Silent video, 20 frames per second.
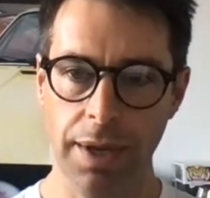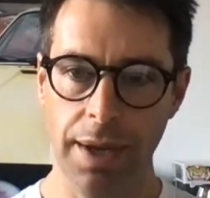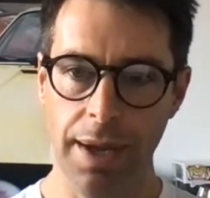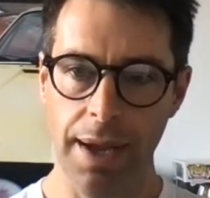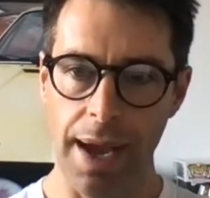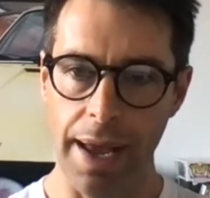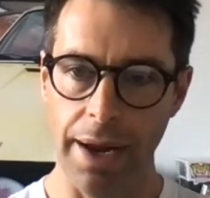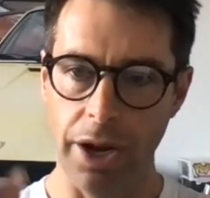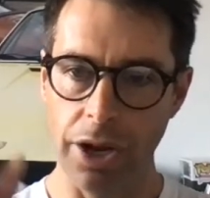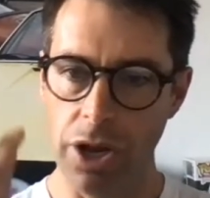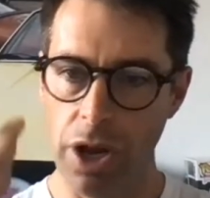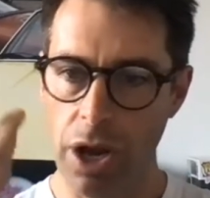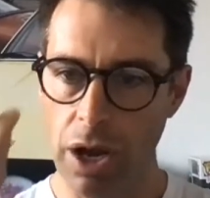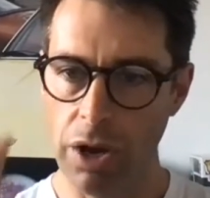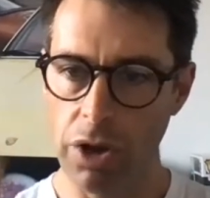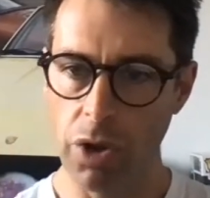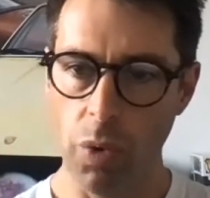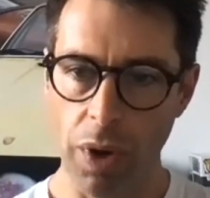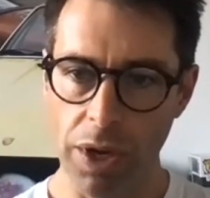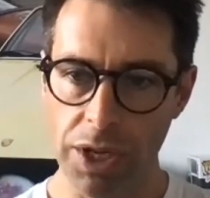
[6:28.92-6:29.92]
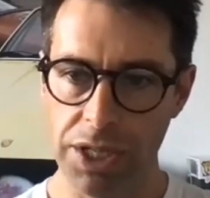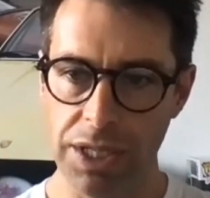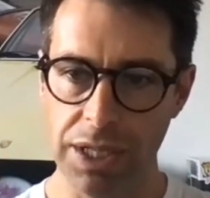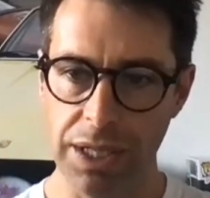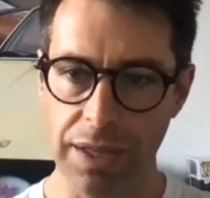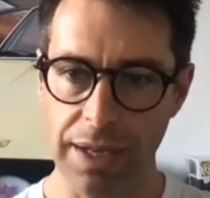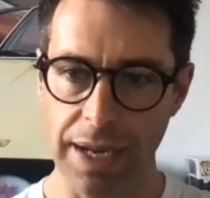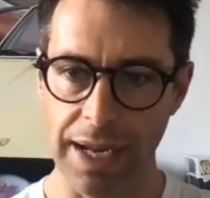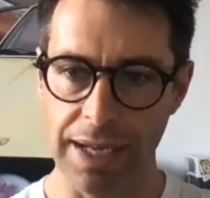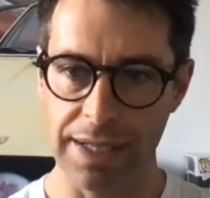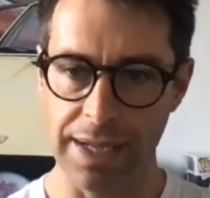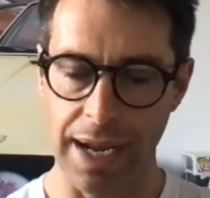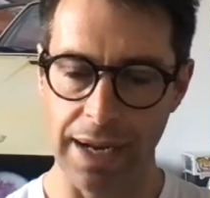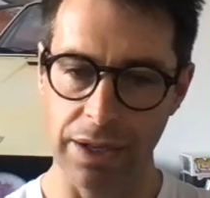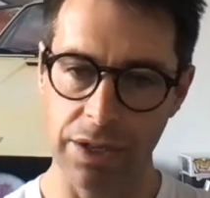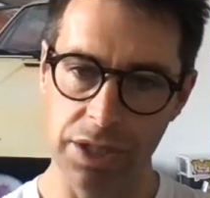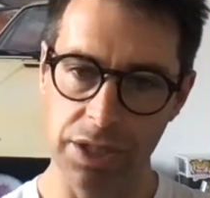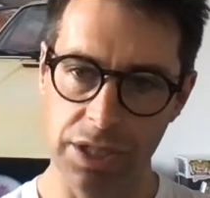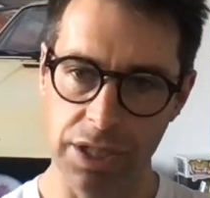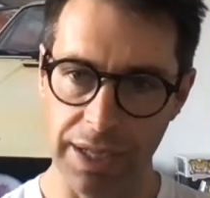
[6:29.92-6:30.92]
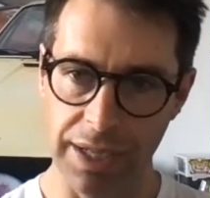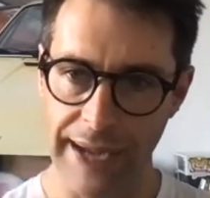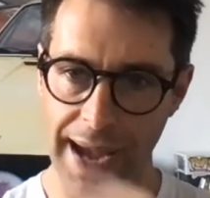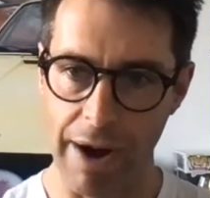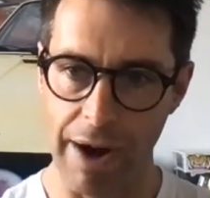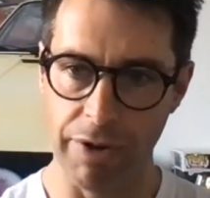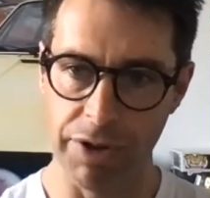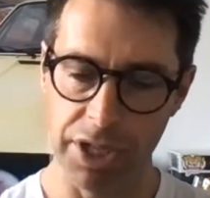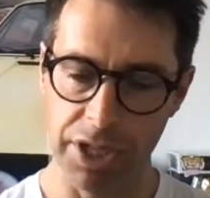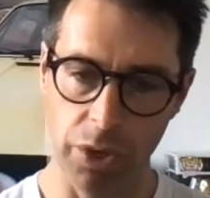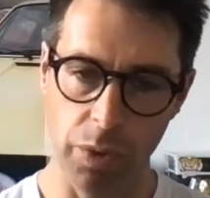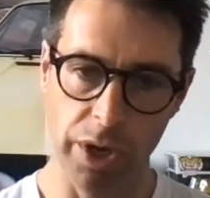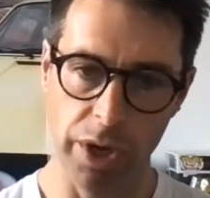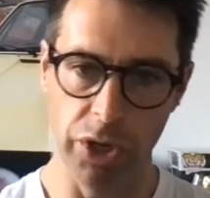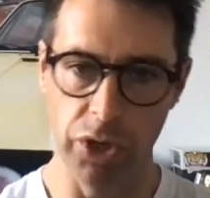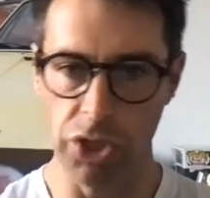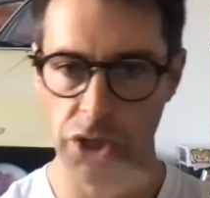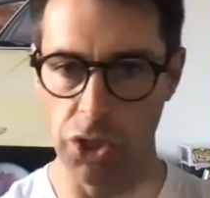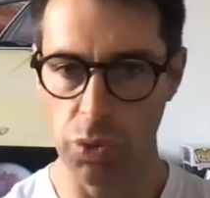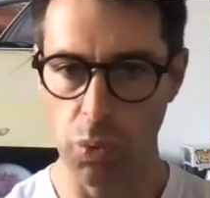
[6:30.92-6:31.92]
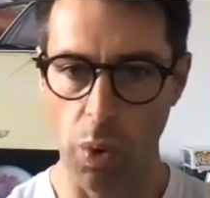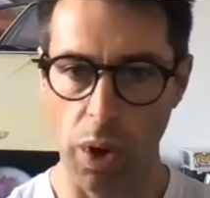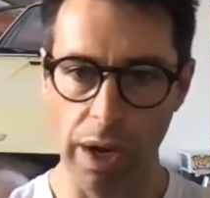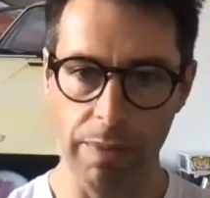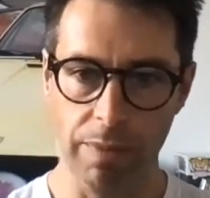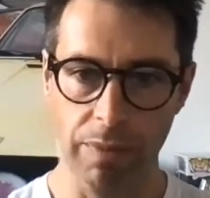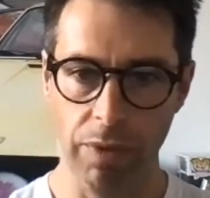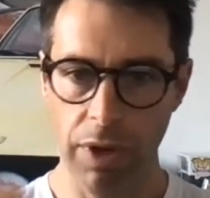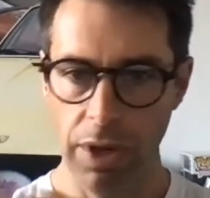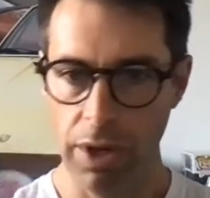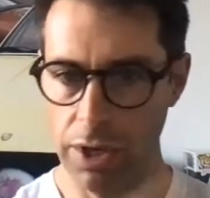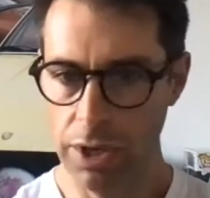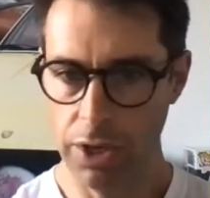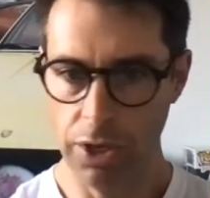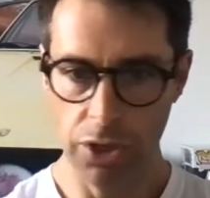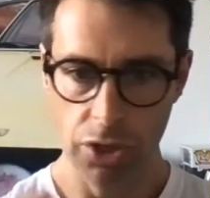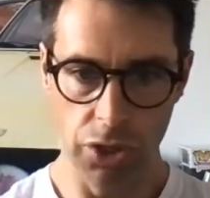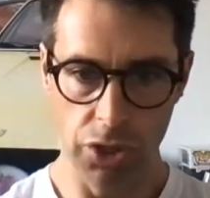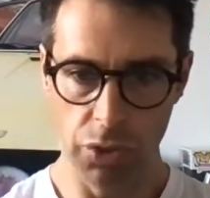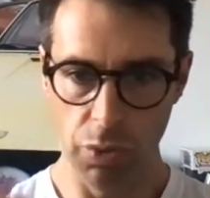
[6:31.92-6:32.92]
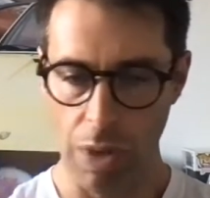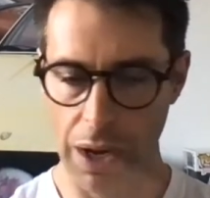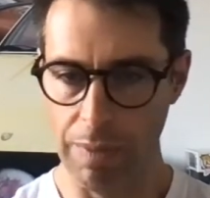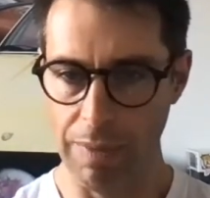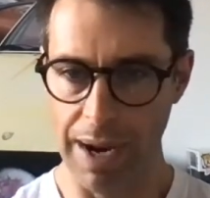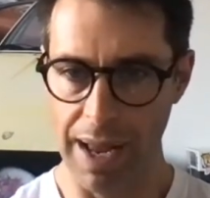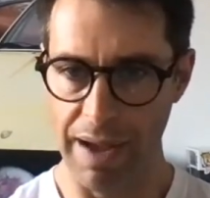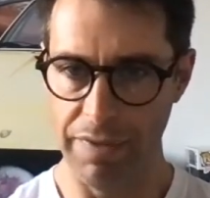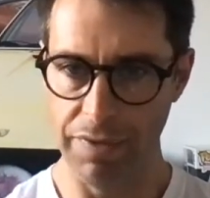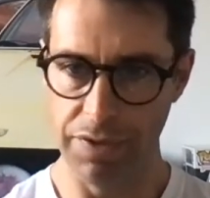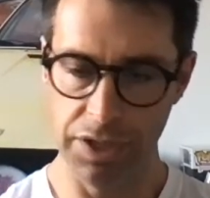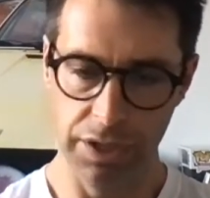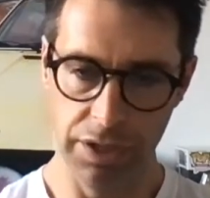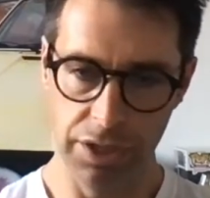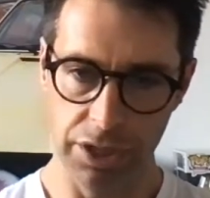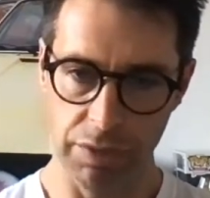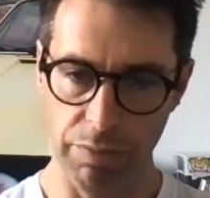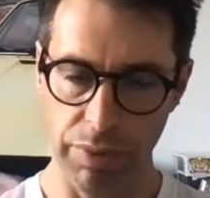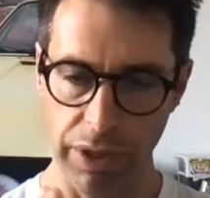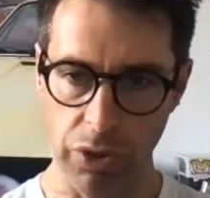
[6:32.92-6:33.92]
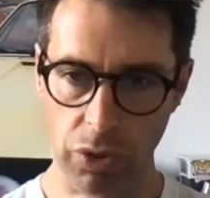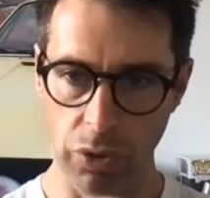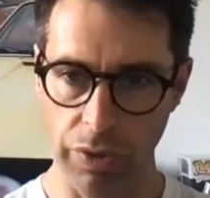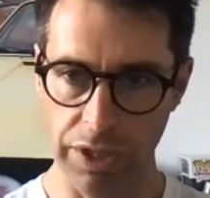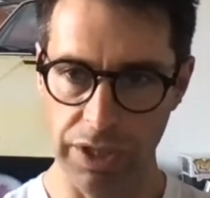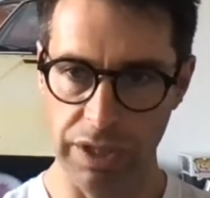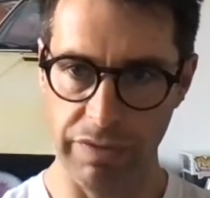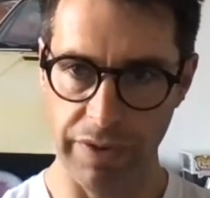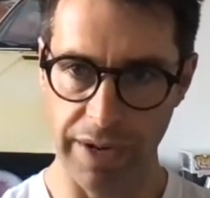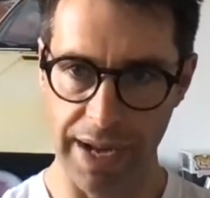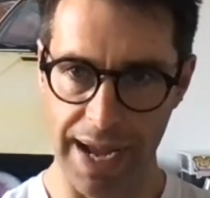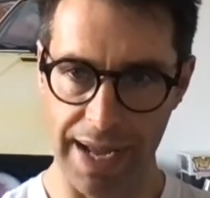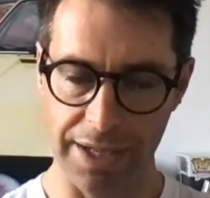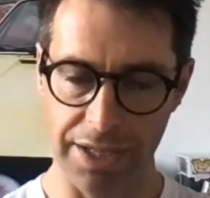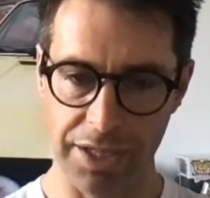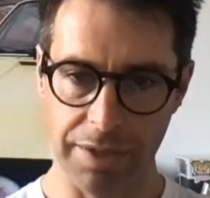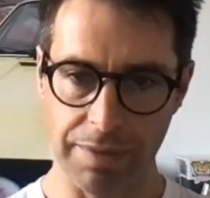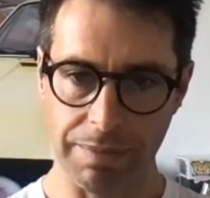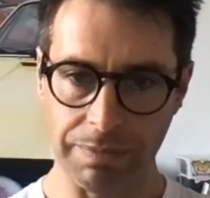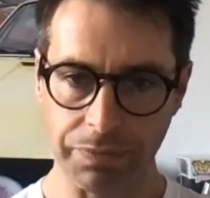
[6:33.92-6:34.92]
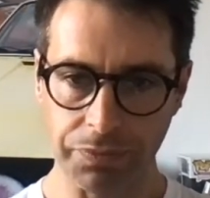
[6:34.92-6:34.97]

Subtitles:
And I can't quite see the next ad because it's in a carousel where you swipe left to bring all the different ads.